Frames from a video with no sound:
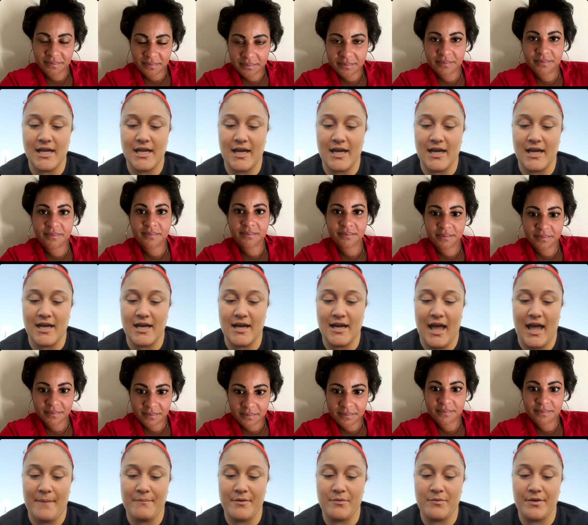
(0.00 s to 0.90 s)
Speaker 1: uh,
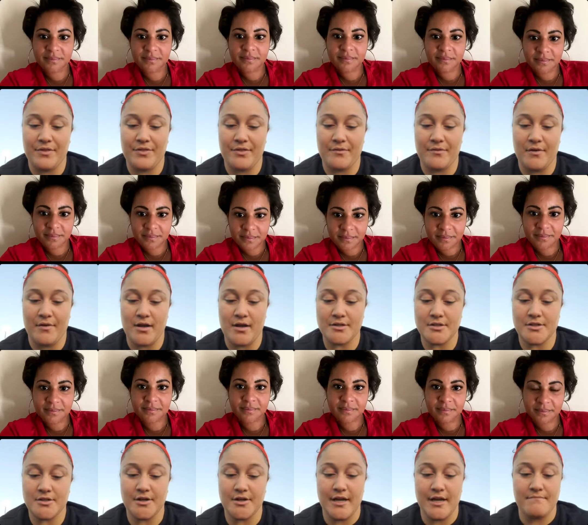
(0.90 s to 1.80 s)
happen with the
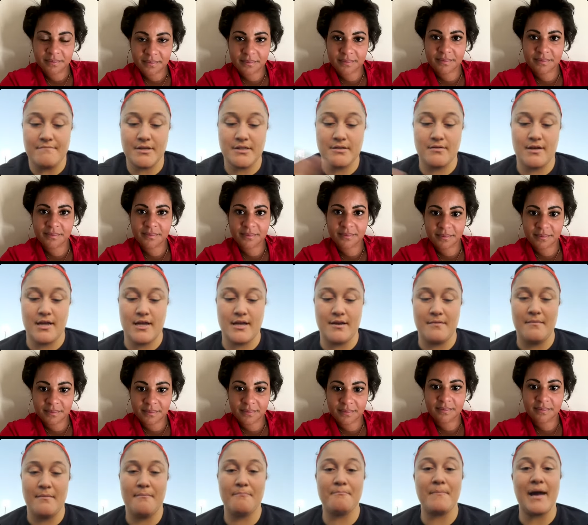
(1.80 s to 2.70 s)
roster in
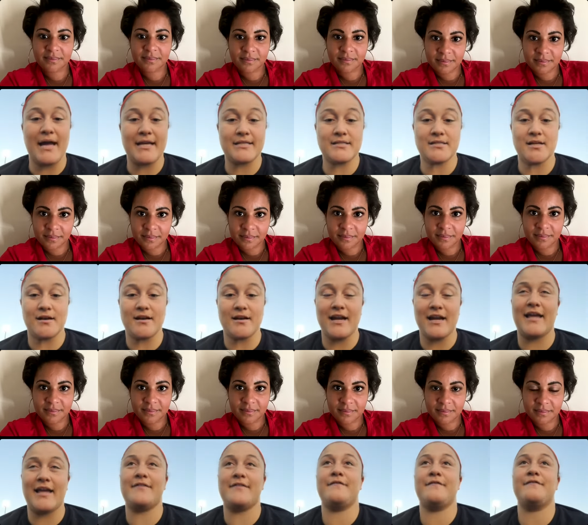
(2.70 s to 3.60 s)
between my start
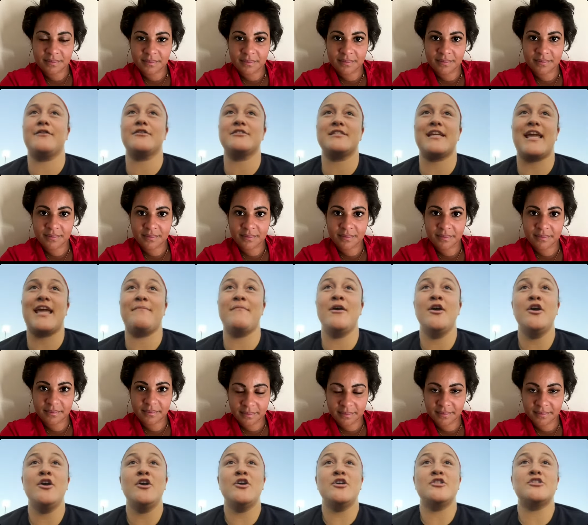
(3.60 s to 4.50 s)
and the first game
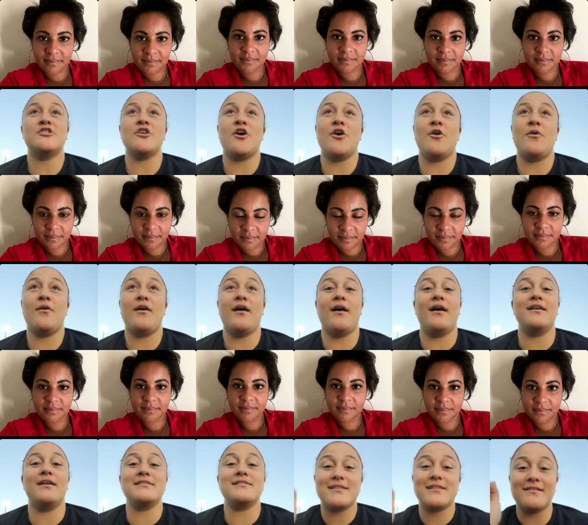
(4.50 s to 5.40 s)
so
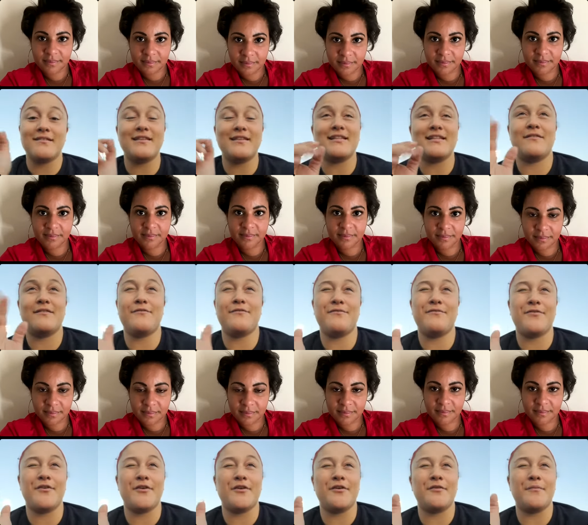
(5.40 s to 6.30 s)
until the,
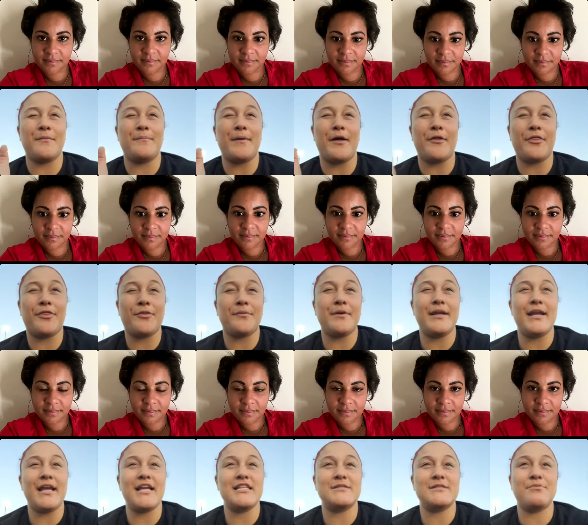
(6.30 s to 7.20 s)
for about three
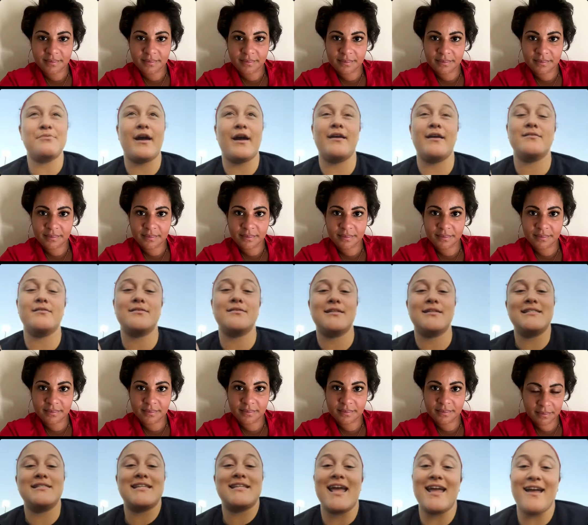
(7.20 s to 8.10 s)
days prior to
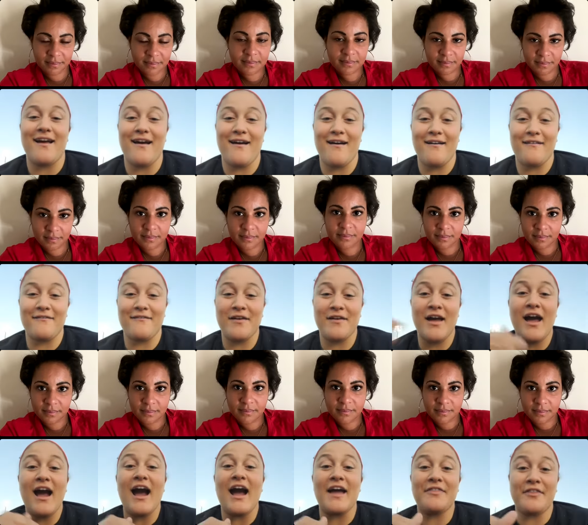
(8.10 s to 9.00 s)
the day of
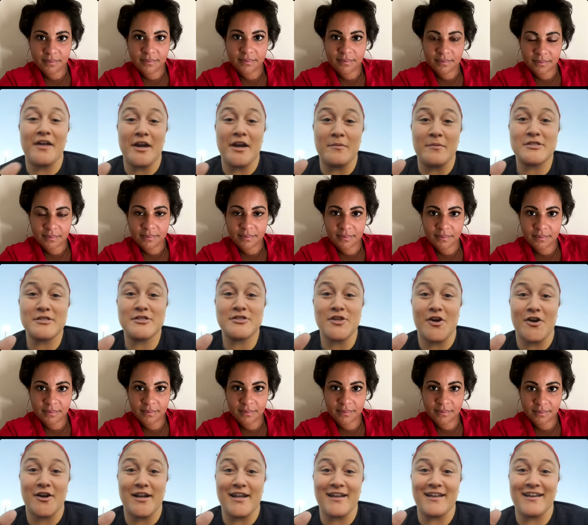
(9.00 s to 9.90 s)
i thought i was
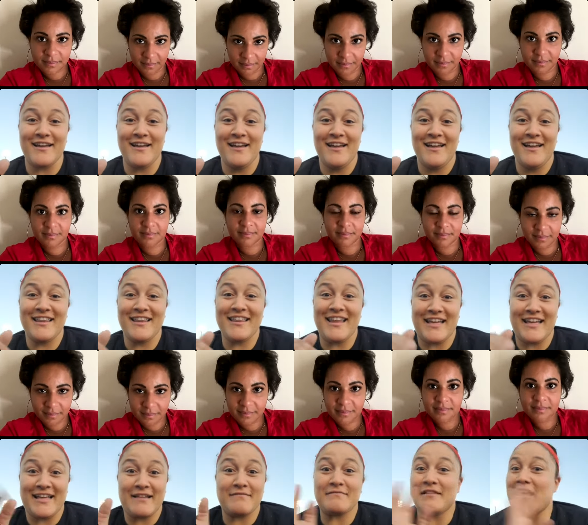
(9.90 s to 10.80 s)
starting
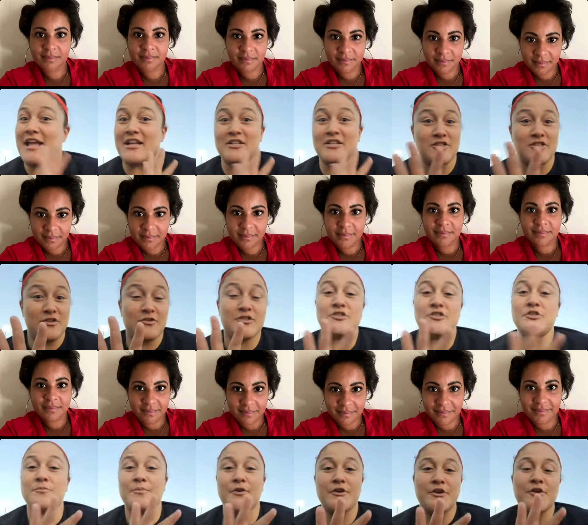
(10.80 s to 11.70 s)
like and
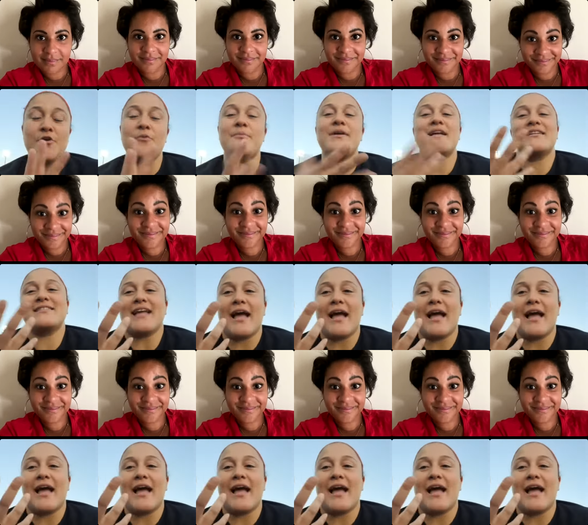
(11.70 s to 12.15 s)
super new because